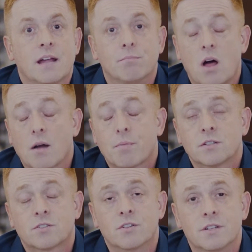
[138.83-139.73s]
Had
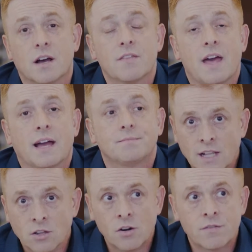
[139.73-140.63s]
Blockbuster done that
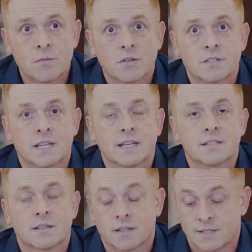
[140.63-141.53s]
and learned from those
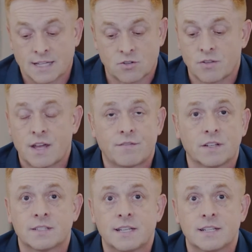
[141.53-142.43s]
things, because that's all
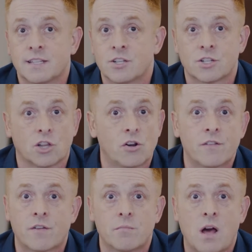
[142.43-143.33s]
Netflix did, is they just
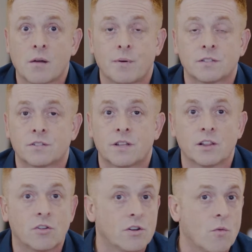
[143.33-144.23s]
learned from Blockbuster. They
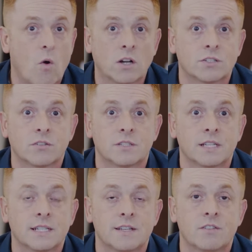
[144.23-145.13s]
learned and watched those
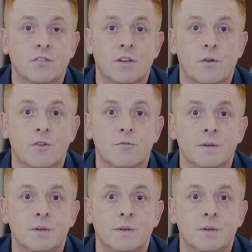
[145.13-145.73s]
things. Even though they were a new